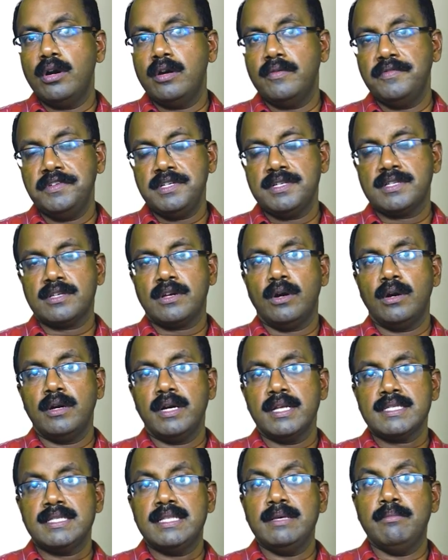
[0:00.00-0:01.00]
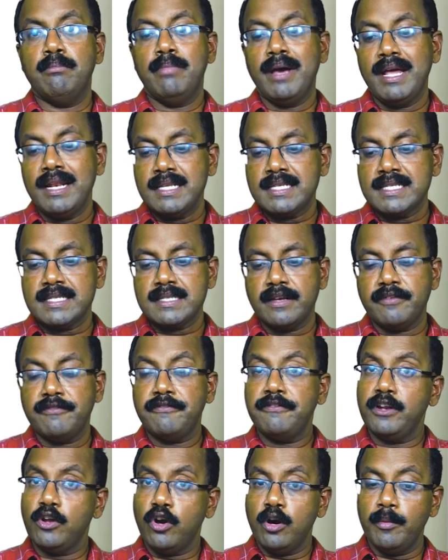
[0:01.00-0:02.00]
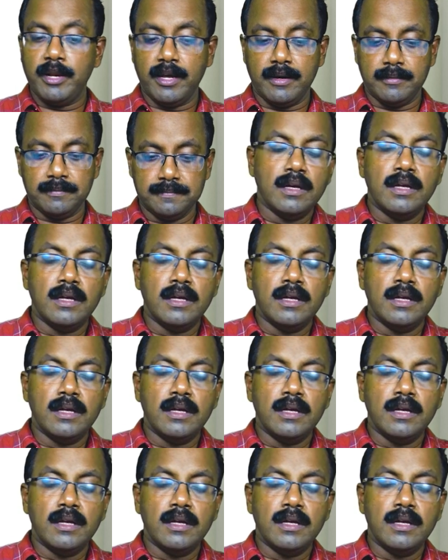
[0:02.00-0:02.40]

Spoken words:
which is called as the Bells phenomenon.